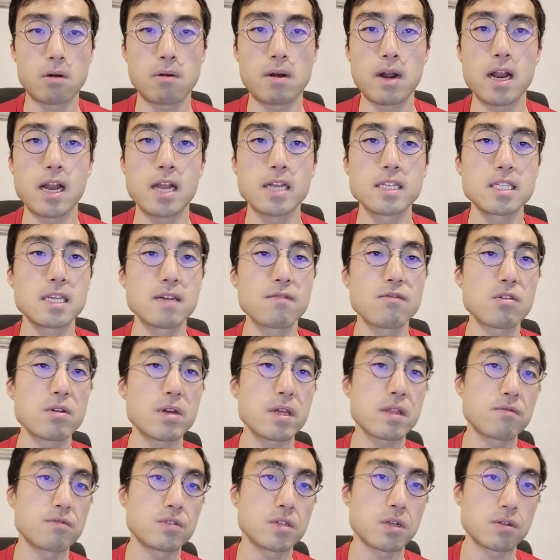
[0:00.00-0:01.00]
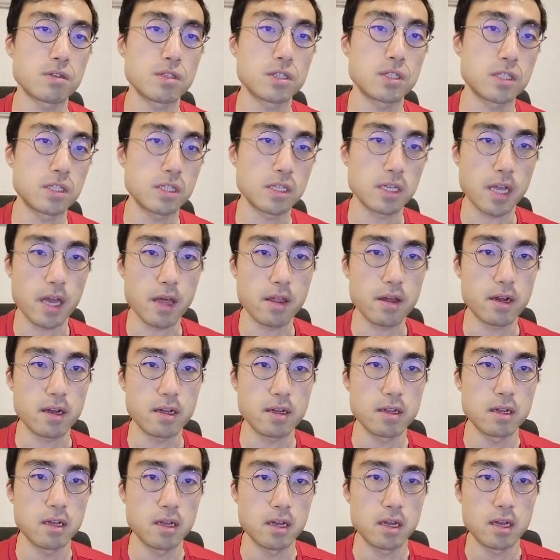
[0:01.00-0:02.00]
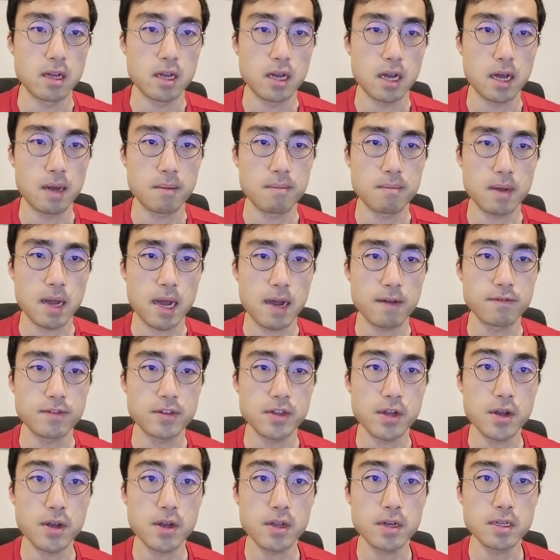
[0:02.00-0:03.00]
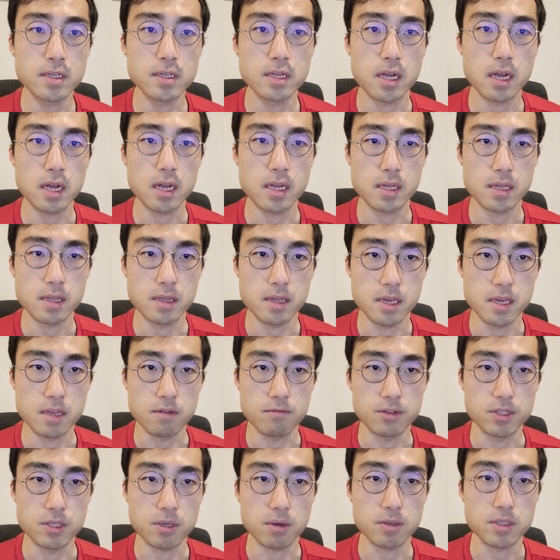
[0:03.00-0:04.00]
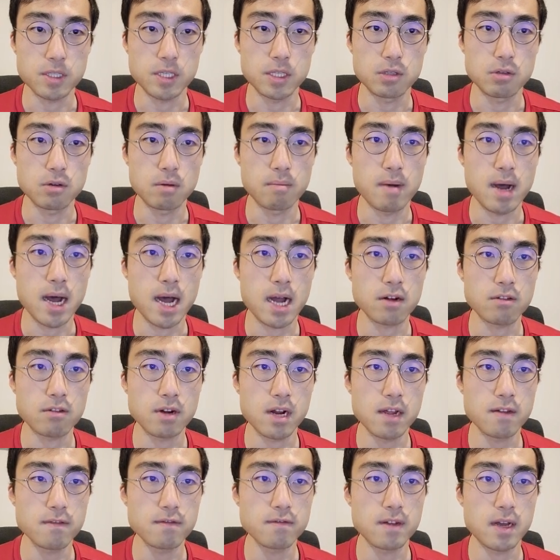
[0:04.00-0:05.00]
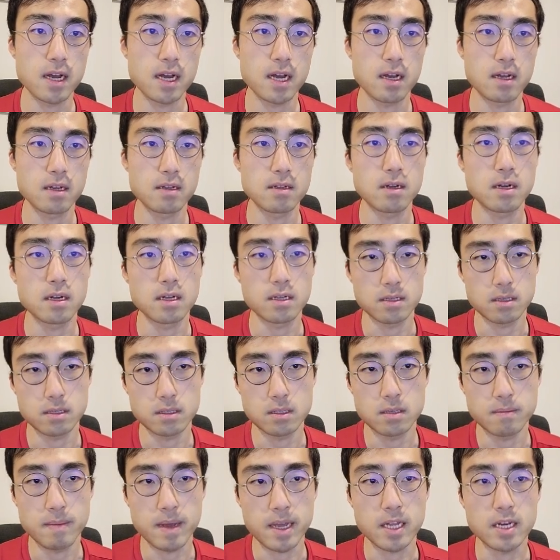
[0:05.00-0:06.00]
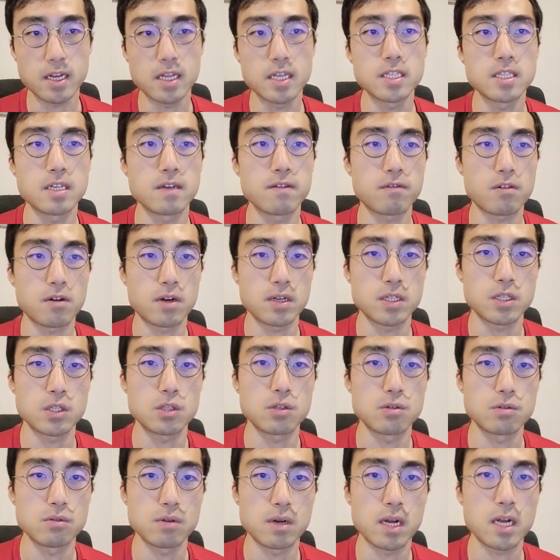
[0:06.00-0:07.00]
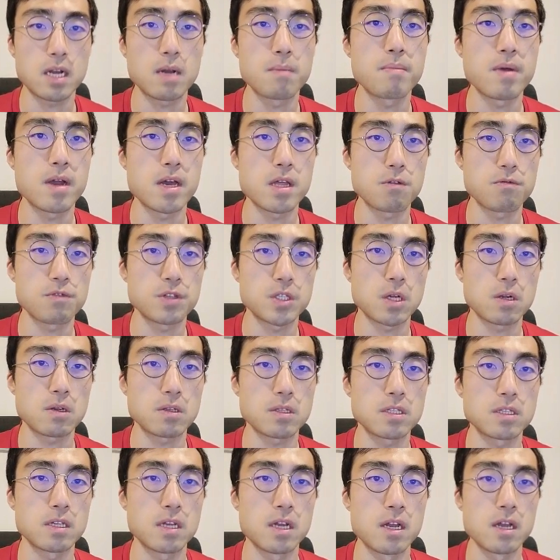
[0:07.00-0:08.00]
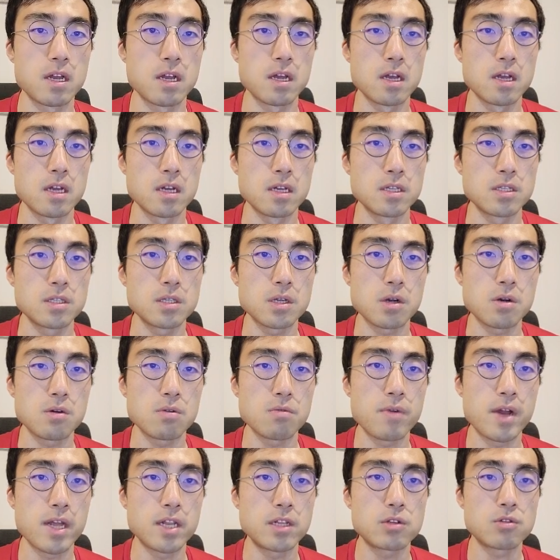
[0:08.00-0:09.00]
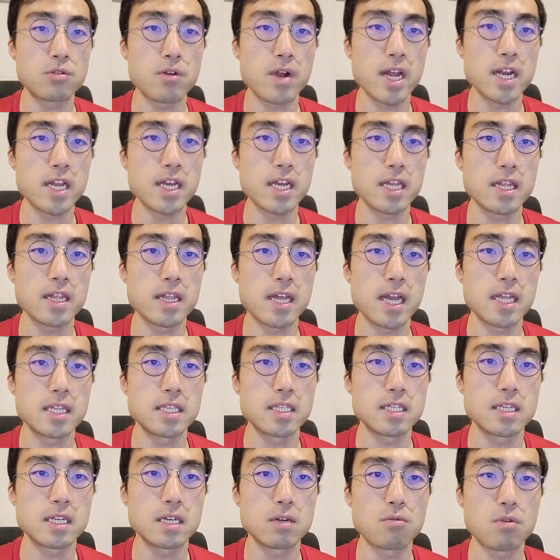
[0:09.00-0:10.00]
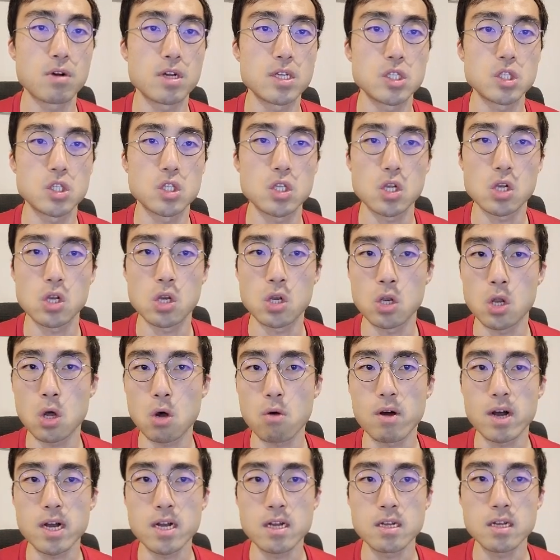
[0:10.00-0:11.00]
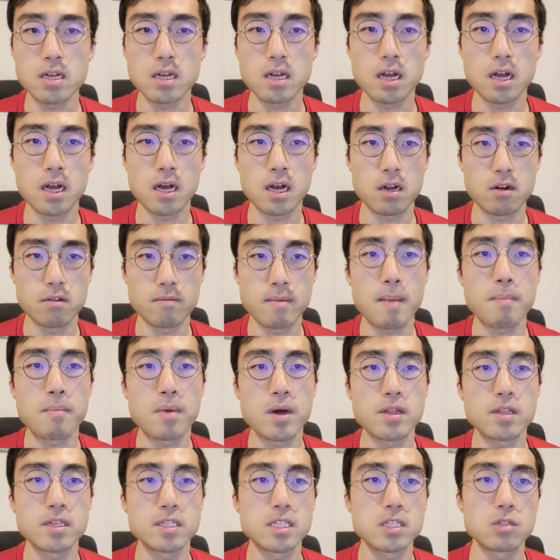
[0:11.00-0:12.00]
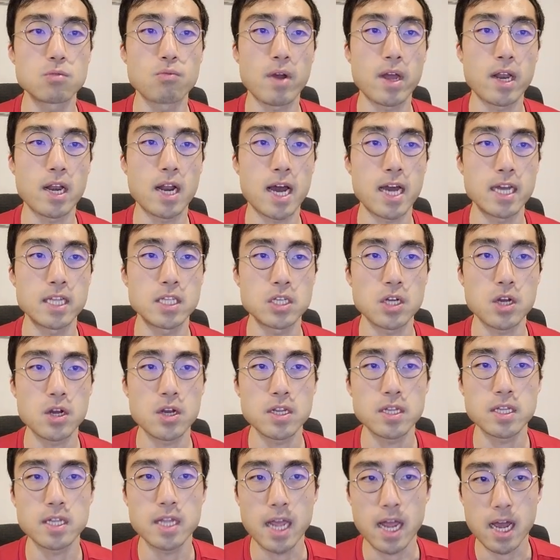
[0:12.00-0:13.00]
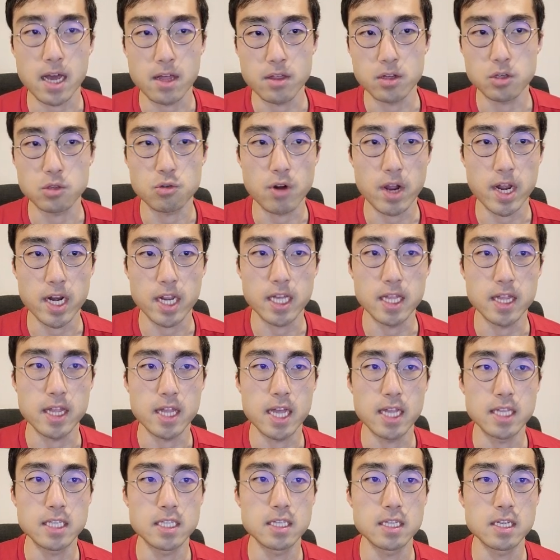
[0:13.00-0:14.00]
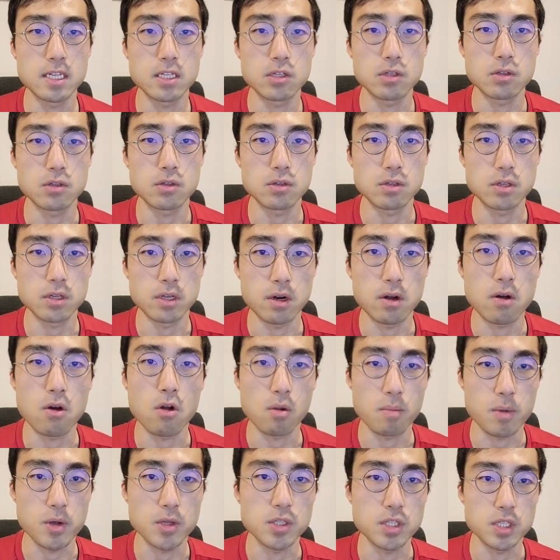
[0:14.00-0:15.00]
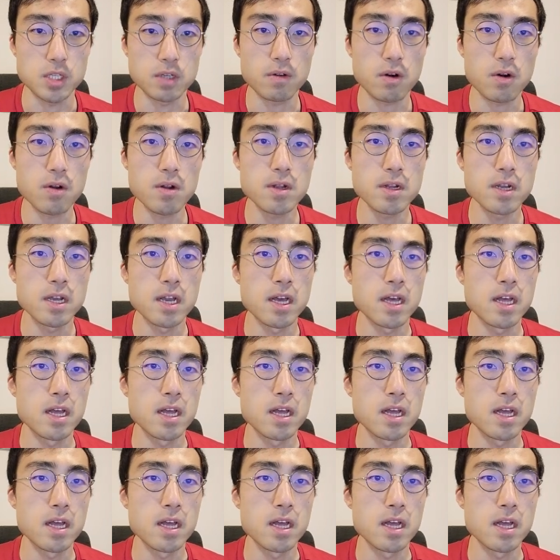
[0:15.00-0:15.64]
All right, let's have a look at the results together. I've turned the results into a bar graph to make it easier for us to compare the results. So when training intensity was lower, remember this is when I turned down the training intensity to almost zero.